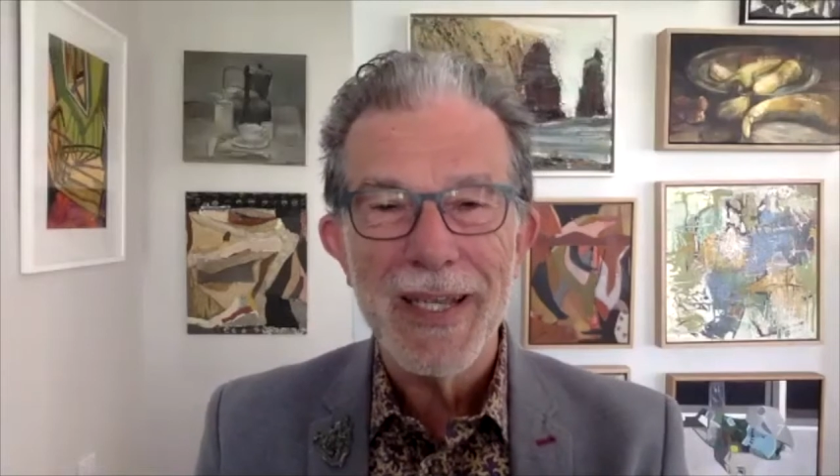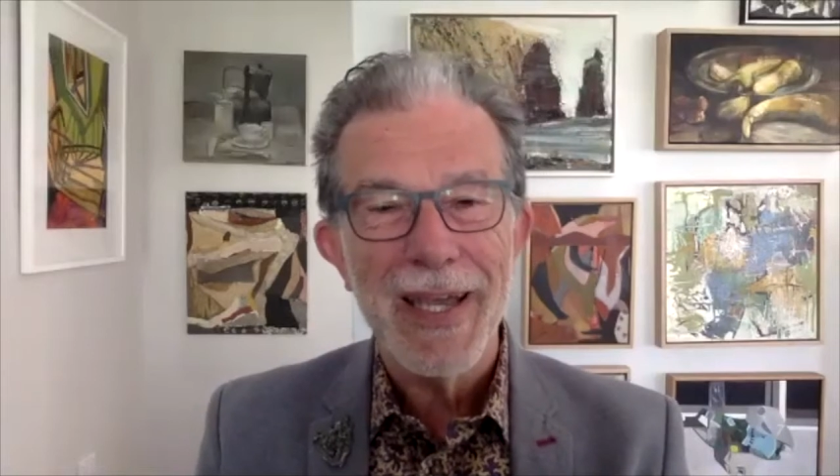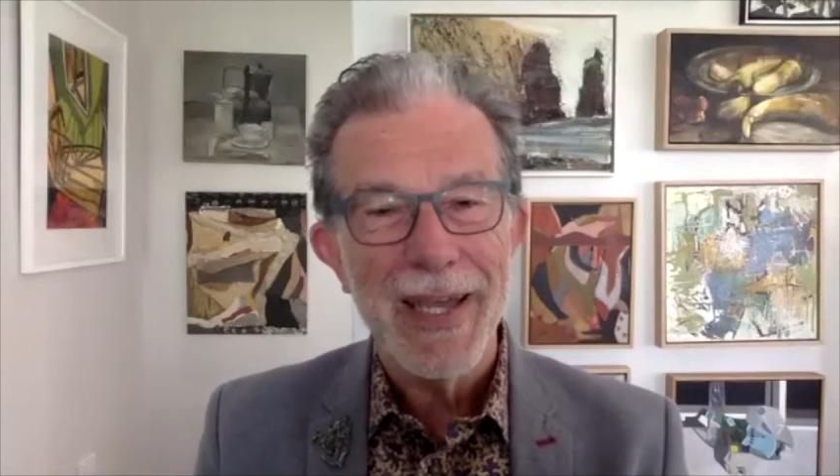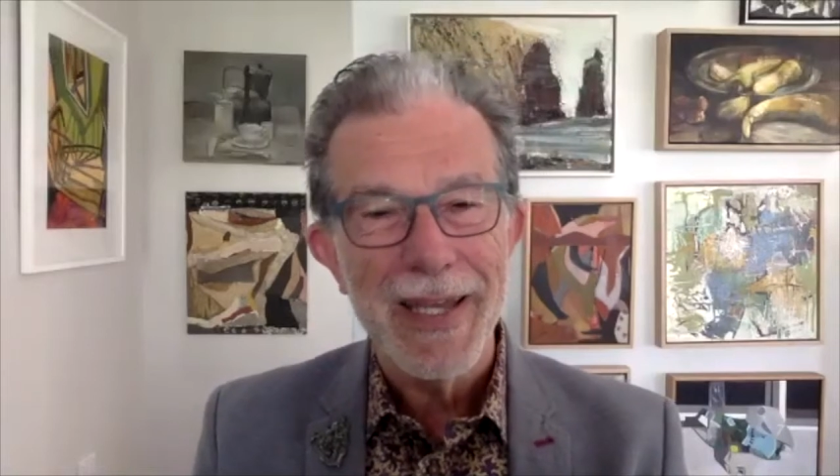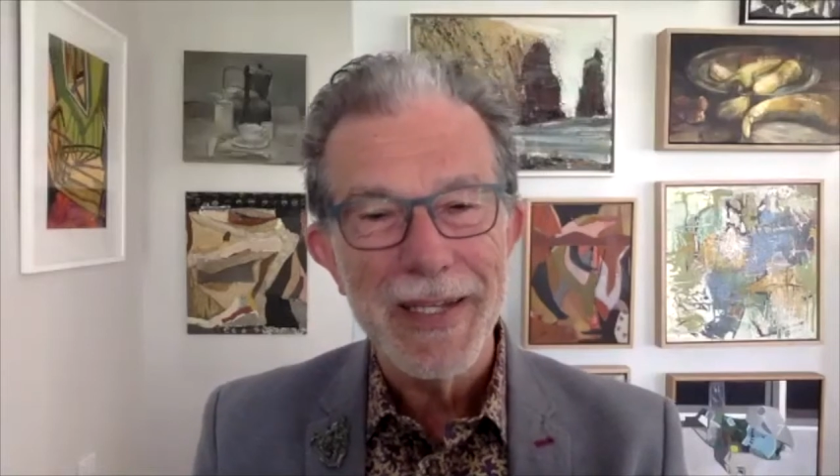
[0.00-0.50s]

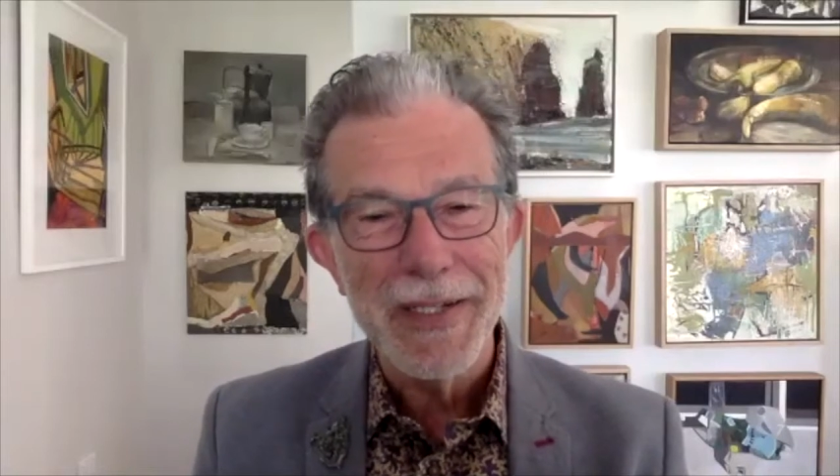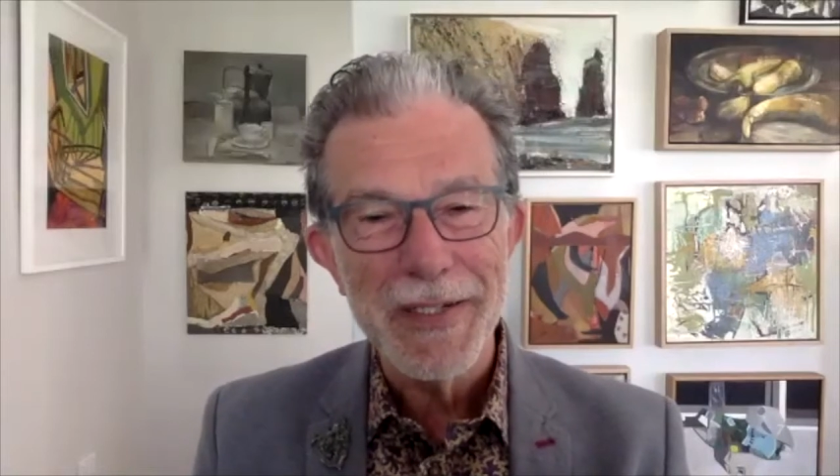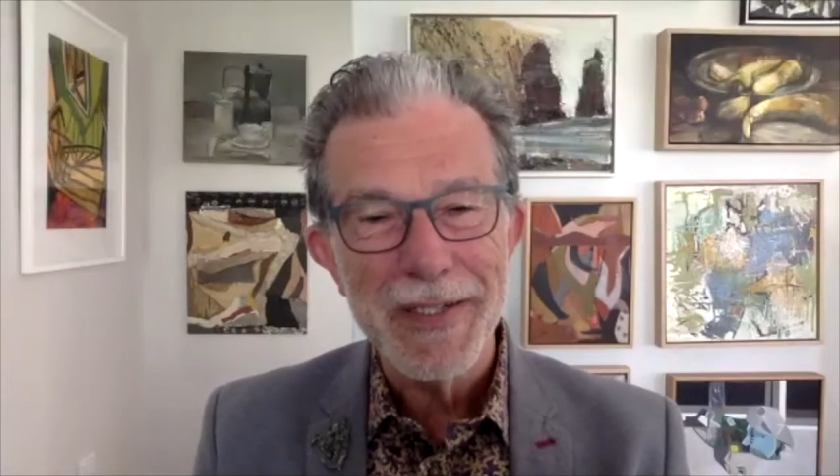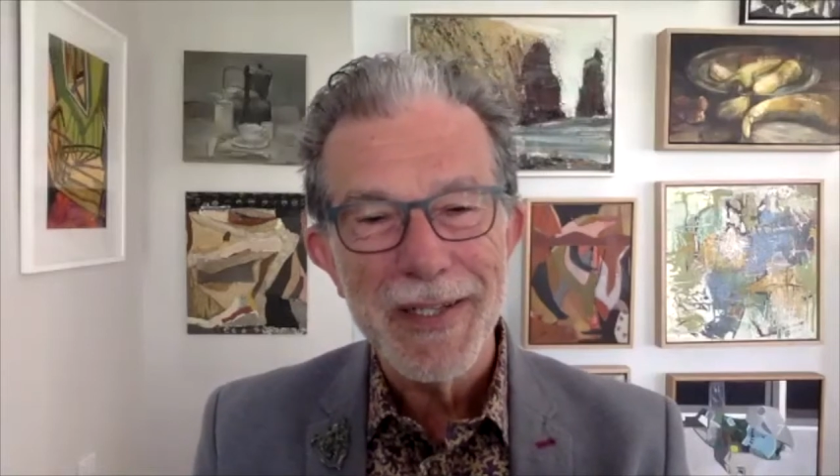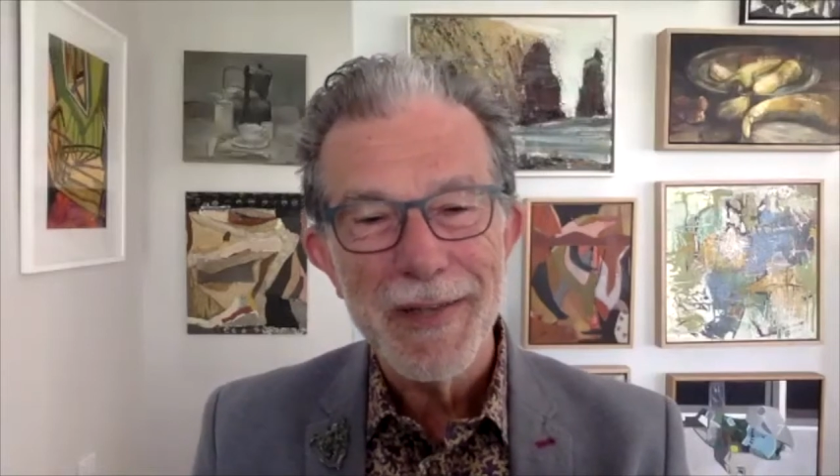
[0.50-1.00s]
And
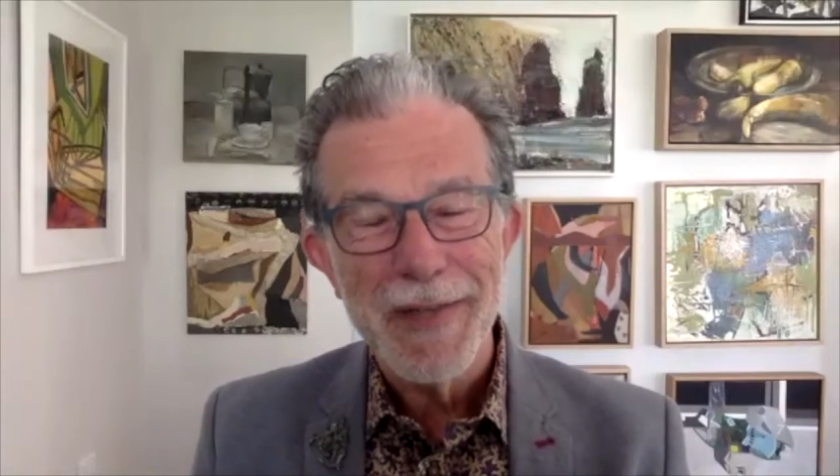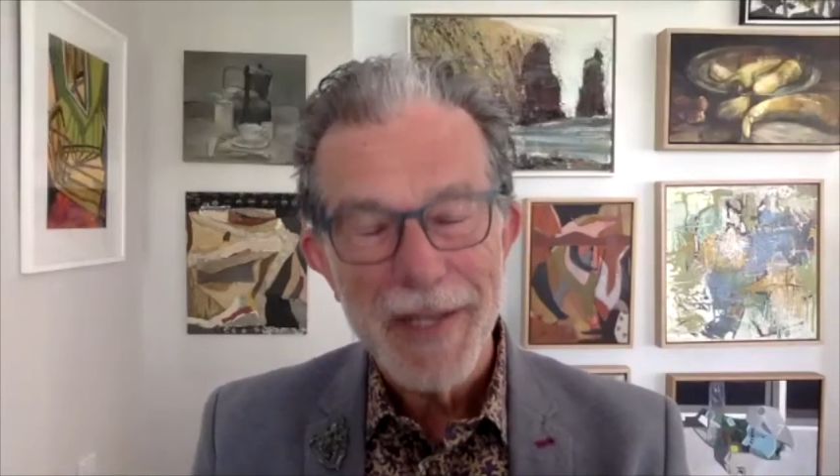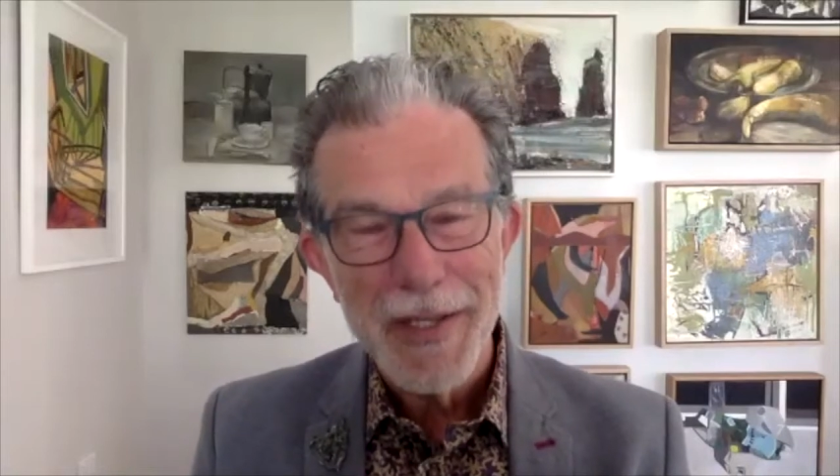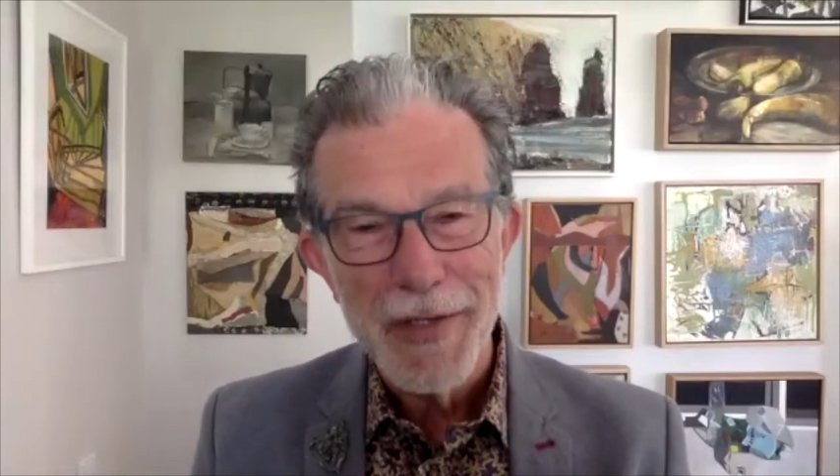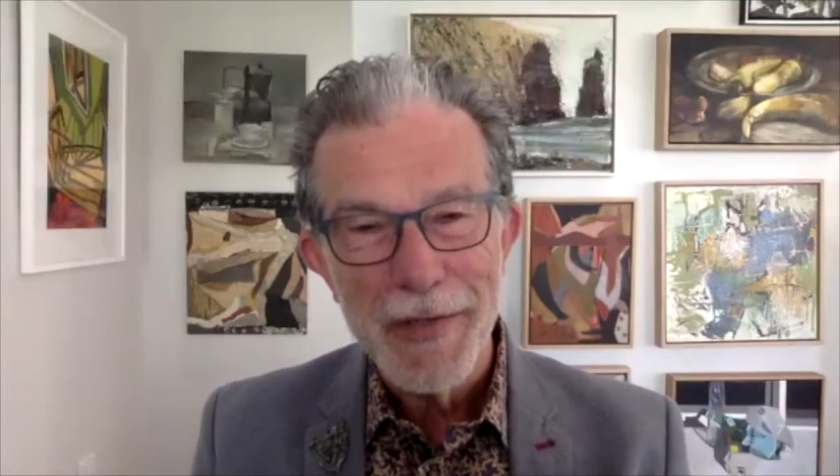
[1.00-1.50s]
thank you